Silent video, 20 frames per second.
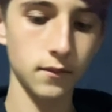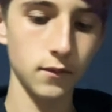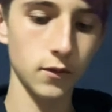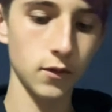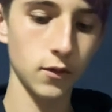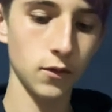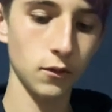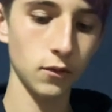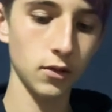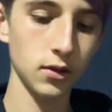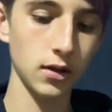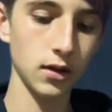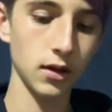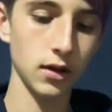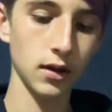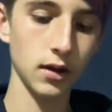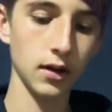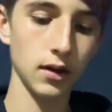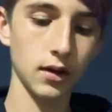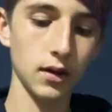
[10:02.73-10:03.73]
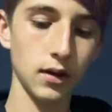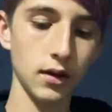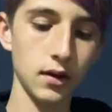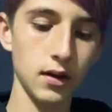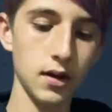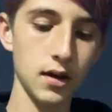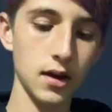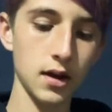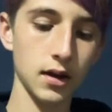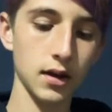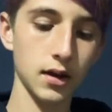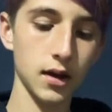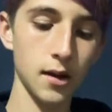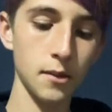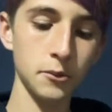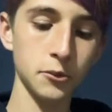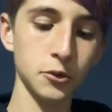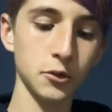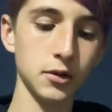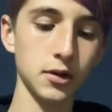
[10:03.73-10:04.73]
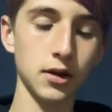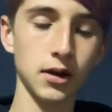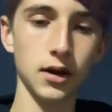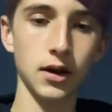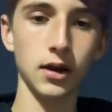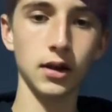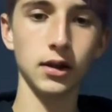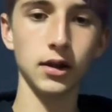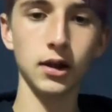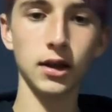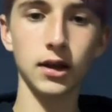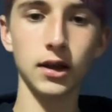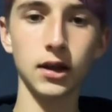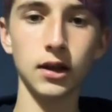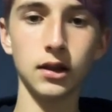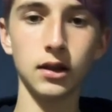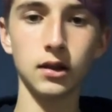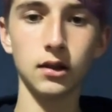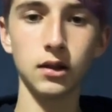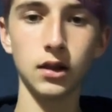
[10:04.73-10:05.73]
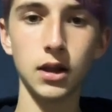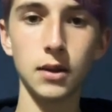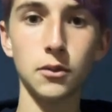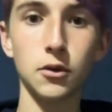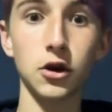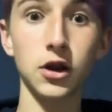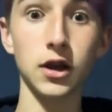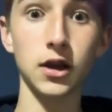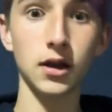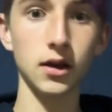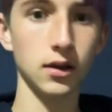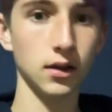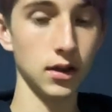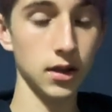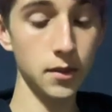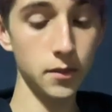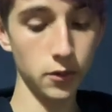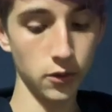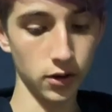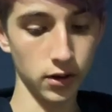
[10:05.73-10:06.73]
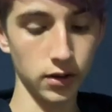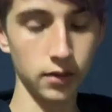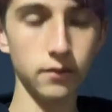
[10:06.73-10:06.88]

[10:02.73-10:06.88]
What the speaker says: with and it comes with the Liberty ligature.